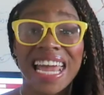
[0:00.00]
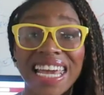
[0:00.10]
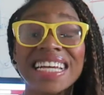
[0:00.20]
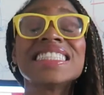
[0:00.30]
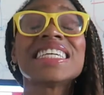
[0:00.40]

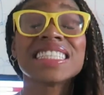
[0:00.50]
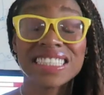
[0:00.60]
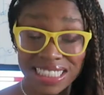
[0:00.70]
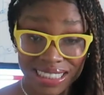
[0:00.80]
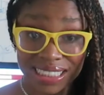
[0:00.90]
and
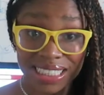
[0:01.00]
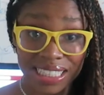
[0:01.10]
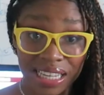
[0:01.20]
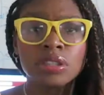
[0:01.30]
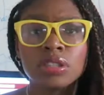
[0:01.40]
essentially.
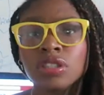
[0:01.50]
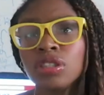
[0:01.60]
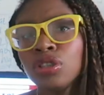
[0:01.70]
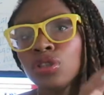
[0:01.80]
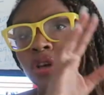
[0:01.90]

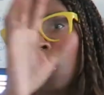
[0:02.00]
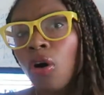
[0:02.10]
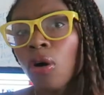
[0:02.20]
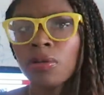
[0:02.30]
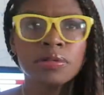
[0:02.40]

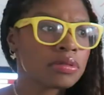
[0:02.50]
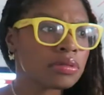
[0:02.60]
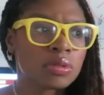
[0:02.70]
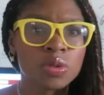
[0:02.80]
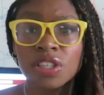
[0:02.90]
So
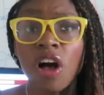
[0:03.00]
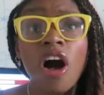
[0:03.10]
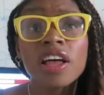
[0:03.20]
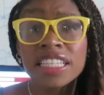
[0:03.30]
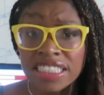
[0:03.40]
with
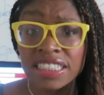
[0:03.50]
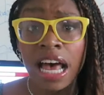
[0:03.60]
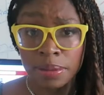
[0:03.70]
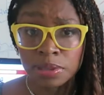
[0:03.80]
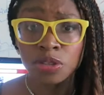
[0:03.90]
all these
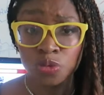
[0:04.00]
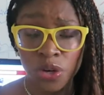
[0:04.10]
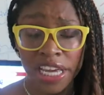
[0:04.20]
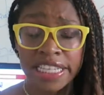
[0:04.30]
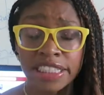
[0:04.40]
types of
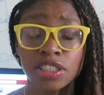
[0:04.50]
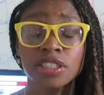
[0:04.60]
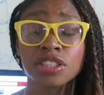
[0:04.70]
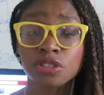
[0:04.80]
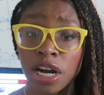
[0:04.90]
ways to
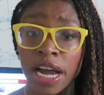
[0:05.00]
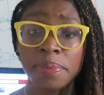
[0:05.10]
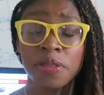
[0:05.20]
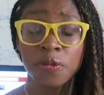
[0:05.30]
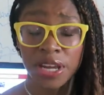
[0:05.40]

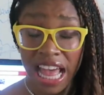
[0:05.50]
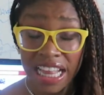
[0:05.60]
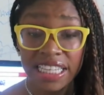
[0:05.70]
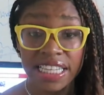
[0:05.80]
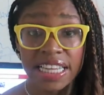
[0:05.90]
describe the
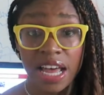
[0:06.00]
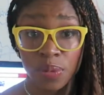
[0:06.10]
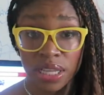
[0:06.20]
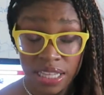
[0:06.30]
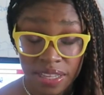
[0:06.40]
reality
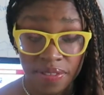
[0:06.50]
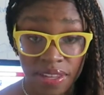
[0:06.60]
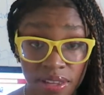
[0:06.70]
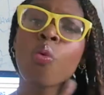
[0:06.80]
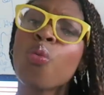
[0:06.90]
that we live
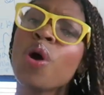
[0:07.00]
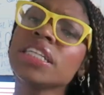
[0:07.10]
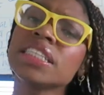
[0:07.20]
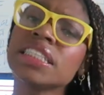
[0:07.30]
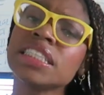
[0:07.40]
in,
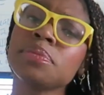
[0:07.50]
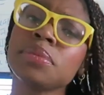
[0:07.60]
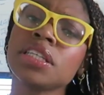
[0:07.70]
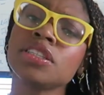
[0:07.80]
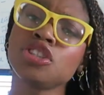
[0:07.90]
what does it
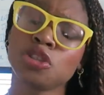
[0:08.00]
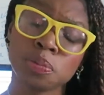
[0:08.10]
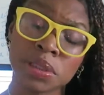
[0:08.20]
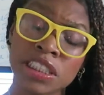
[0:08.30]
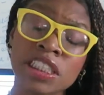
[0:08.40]
mean to
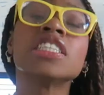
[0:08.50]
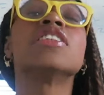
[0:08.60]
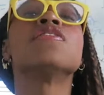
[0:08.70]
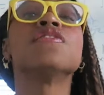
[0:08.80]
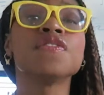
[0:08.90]
be
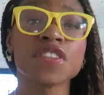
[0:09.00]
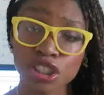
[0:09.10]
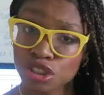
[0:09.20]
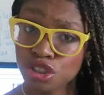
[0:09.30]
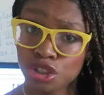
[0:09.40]

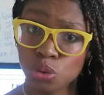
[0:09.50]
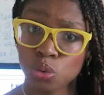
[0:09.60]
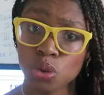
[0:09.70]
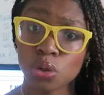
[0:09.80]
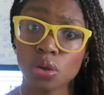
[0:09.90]

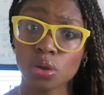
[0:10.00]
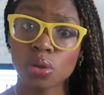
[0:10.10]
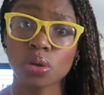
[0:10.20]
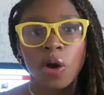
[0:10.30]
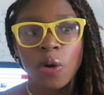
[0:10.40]
virtual?
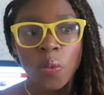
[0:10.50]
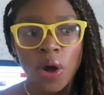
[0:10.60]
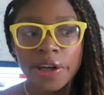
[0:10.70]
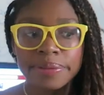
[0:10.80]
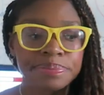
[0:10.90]

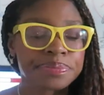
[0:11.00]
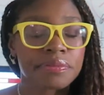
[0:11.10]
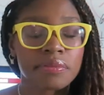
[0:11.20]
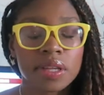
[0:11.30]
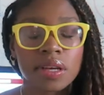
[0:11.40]
Well,
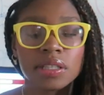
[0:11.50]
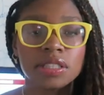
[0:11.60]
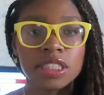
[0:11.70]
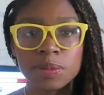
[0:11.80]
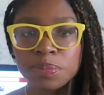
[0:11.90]

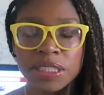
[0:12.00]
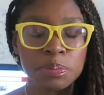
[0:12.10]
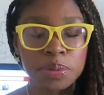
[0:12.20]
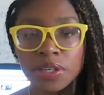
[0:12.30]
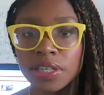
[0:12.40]

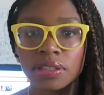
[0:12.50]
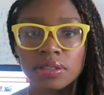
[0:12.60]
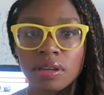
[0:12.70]
simply put,